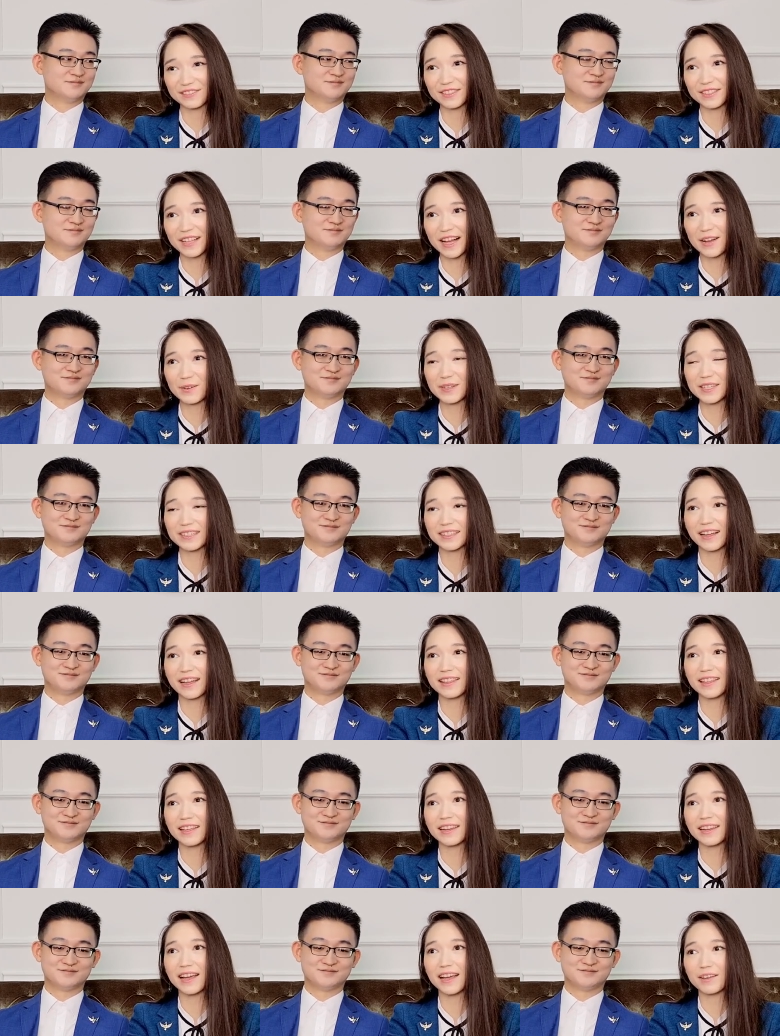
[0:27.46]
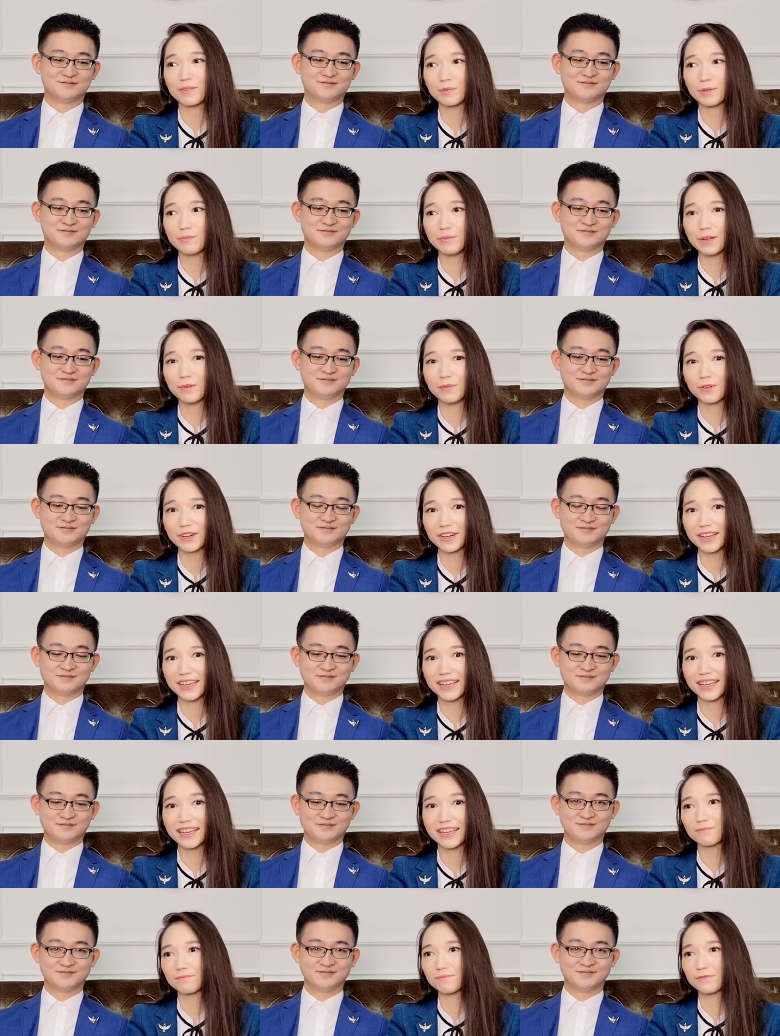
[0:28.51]
Speaker 1: I always thought that I would be
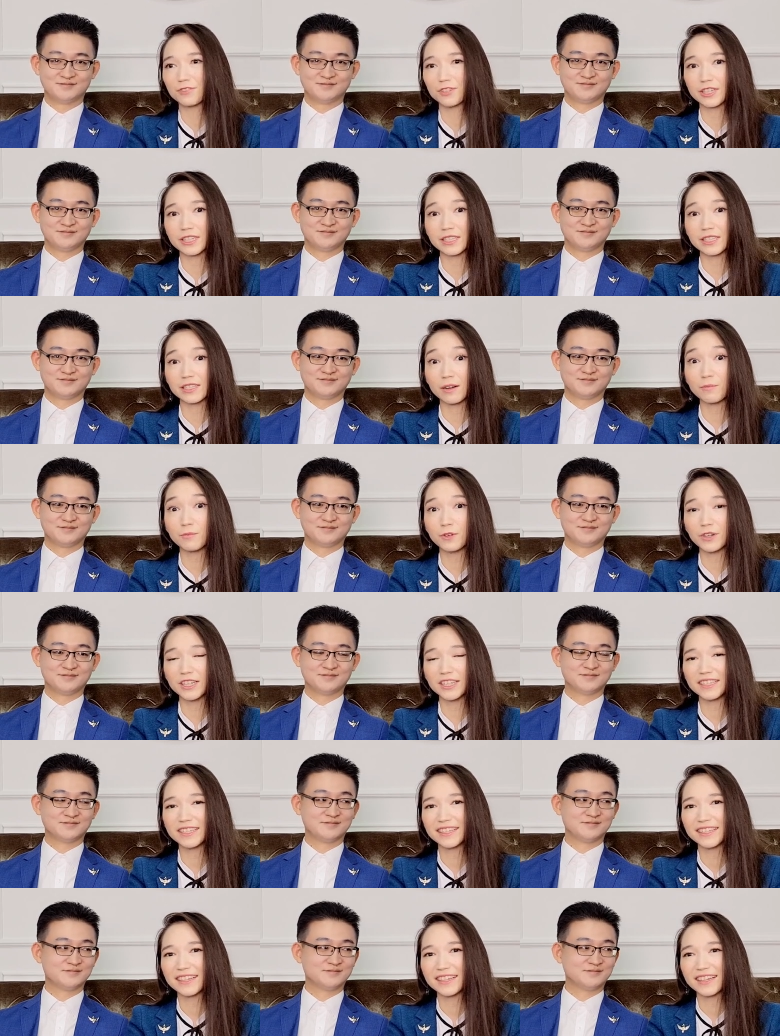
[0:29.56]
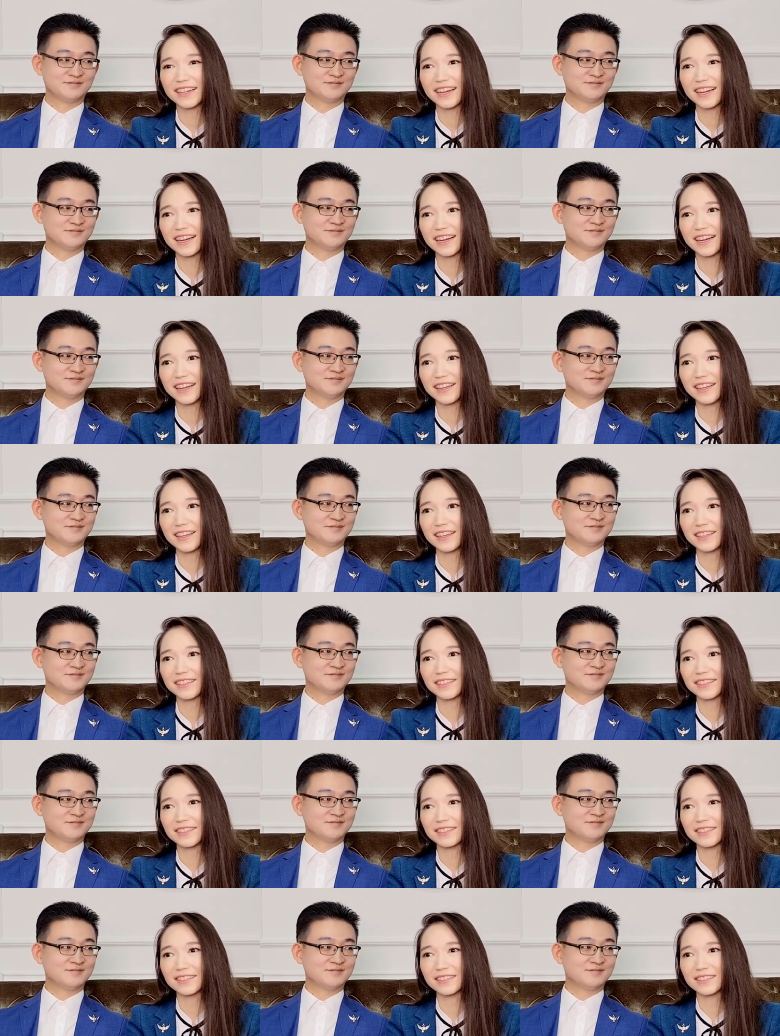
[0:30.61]
working for someone
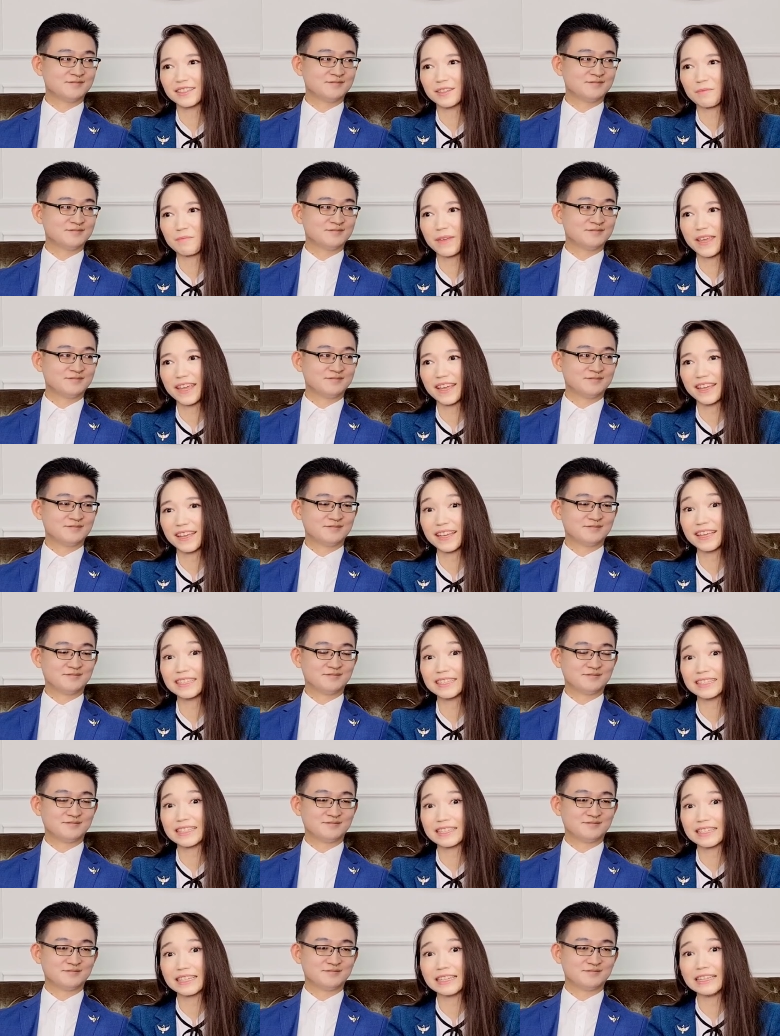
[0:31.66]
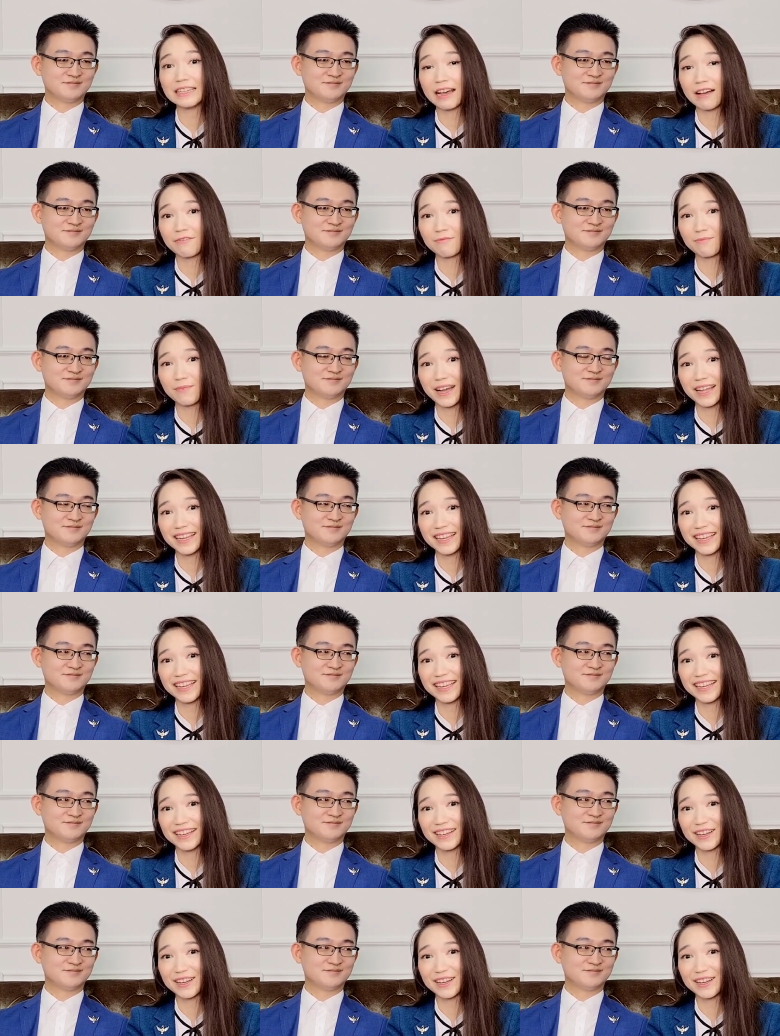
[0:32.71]
and uh, make just enough money